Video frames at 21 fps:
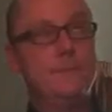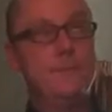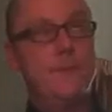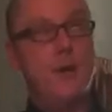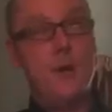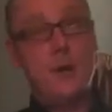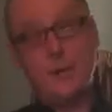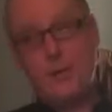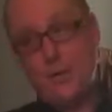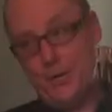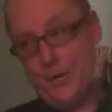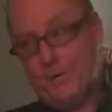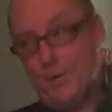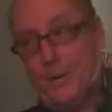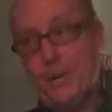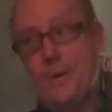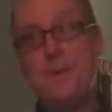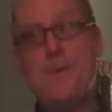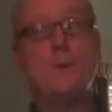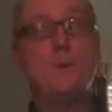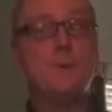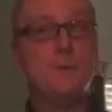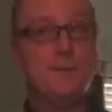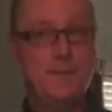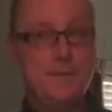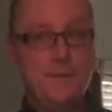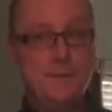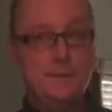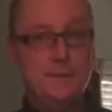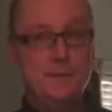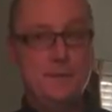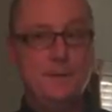I'll cook, but I won't
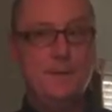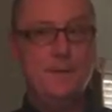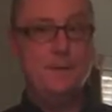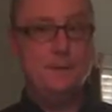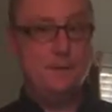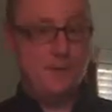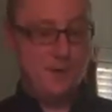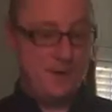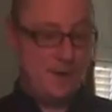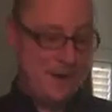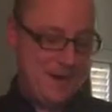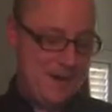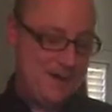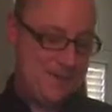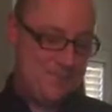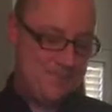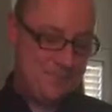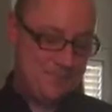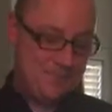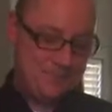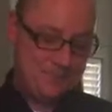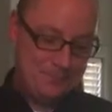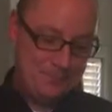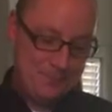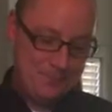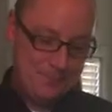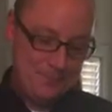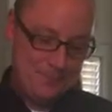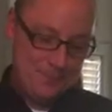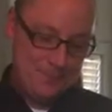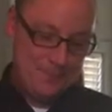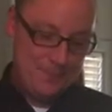clean. Okay,
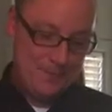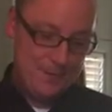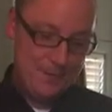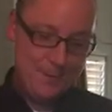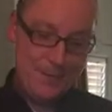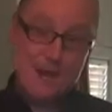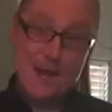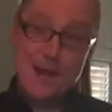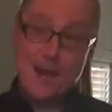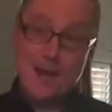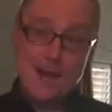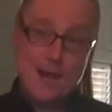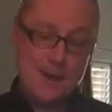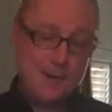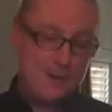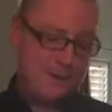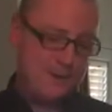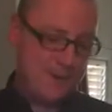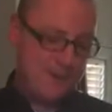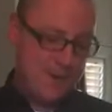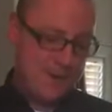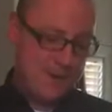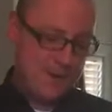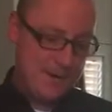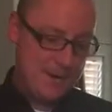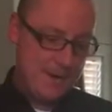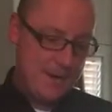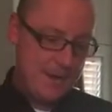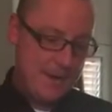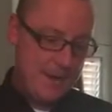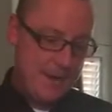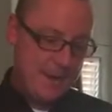a little bit of hot house for you.
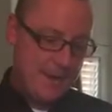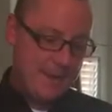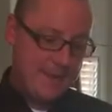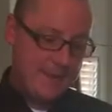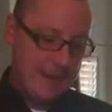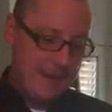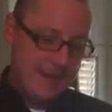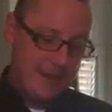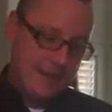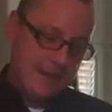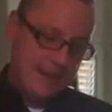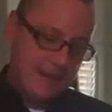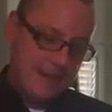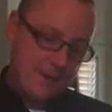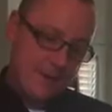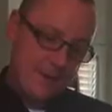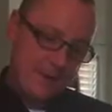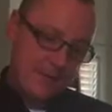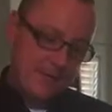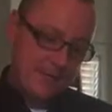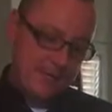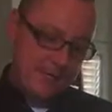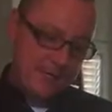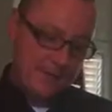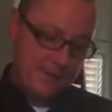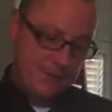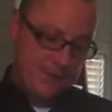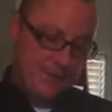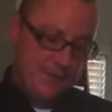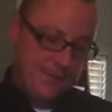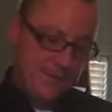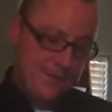That
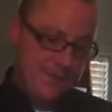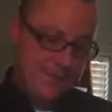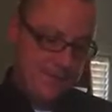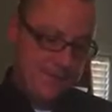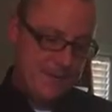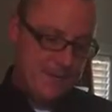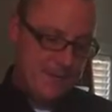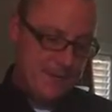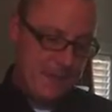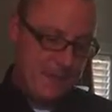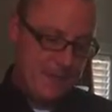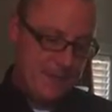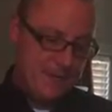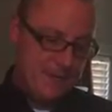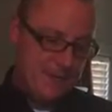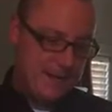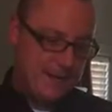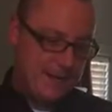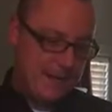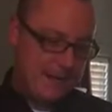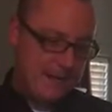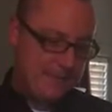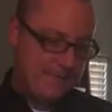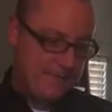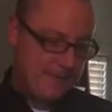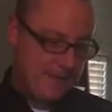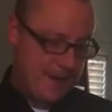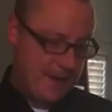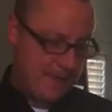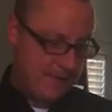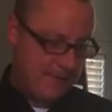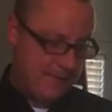retails for
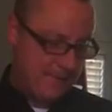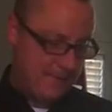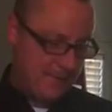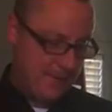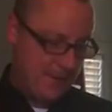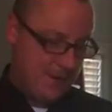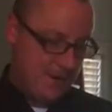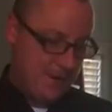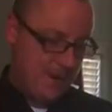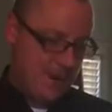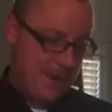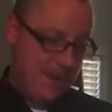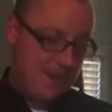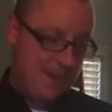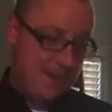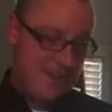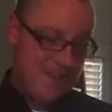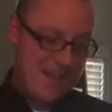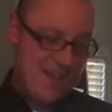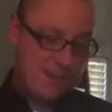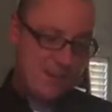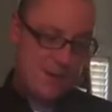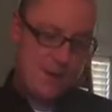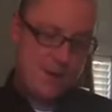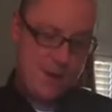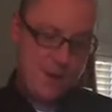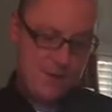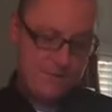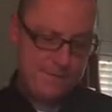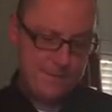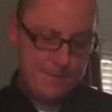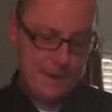$59.95. We're going to knock $1,000
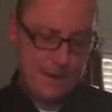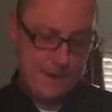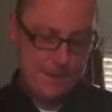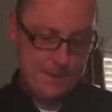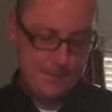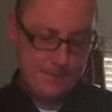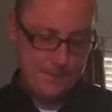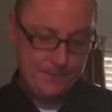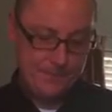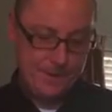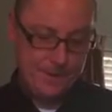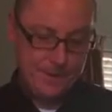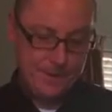off of that.